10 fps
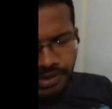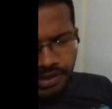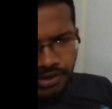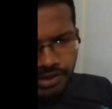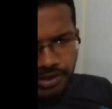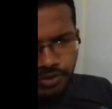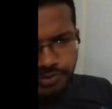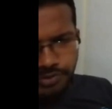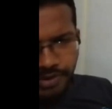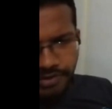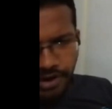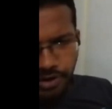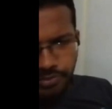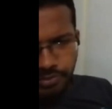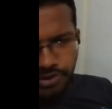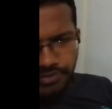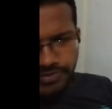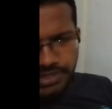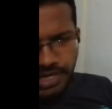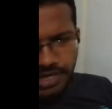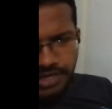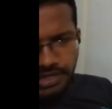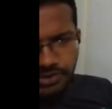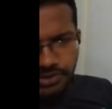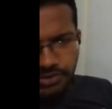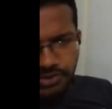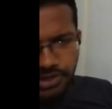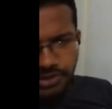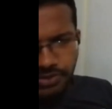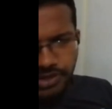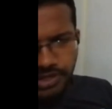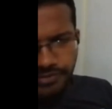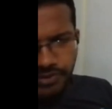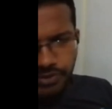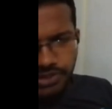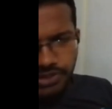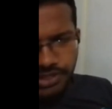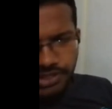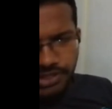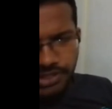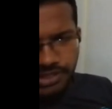Now, huge power output of the sun due to the nuclear fusion.